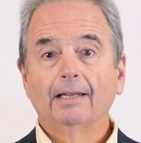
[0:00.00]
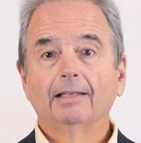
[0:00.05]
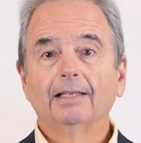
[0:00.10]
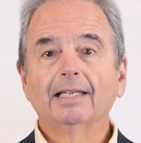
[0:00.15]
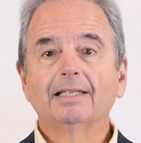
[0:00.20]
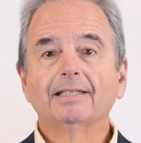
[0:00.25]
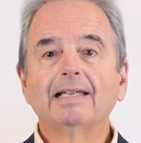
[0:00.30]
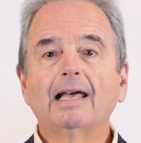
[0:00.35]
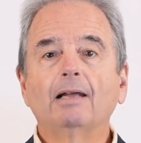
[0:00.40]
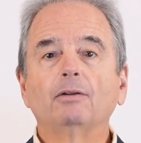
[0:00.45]

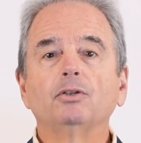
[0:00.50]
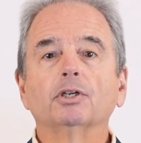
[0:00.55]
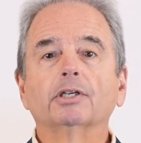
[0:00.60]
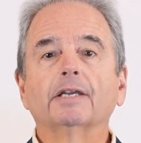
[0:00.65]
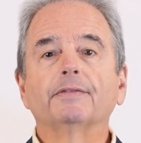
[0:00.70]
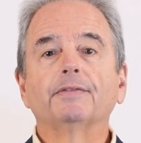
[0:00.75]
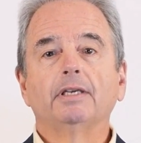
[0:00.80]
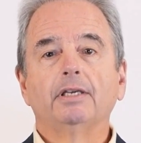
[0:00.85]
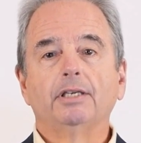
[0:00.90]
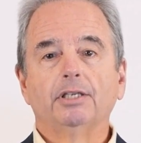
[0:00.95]
Let's now look
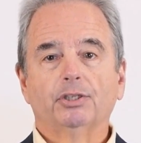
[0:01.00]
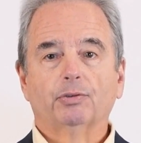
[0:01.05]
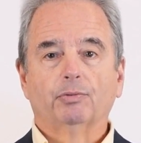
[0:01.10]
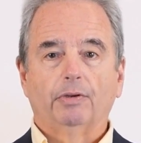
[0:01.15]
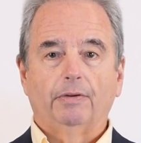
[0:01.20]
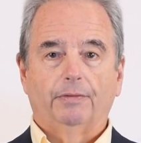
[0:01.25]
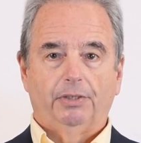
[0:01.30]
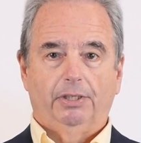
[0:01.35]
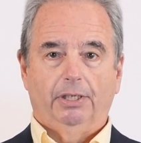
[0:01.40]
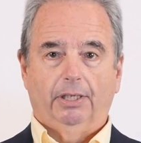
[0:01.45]
at the history
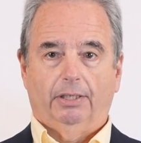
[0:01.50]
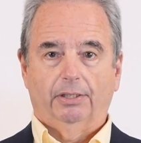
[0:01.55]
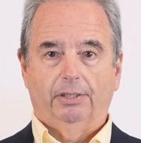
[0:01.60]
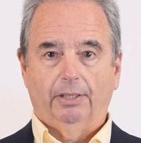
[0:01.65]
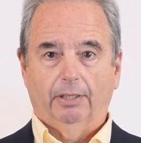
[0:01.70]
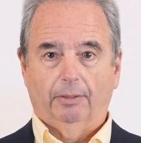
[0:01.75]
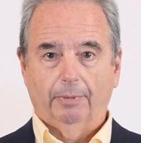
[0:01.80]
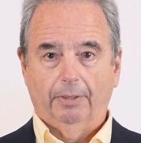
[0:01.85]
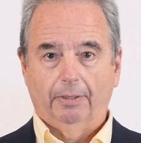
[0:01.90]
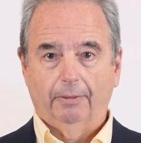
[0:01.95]
of Six
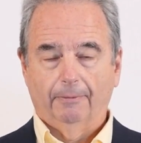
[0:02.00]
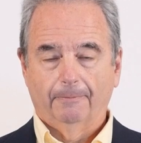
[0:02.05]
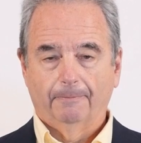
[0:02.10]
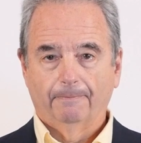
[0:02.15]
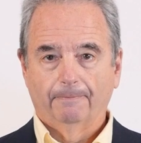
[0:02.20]
Sigma.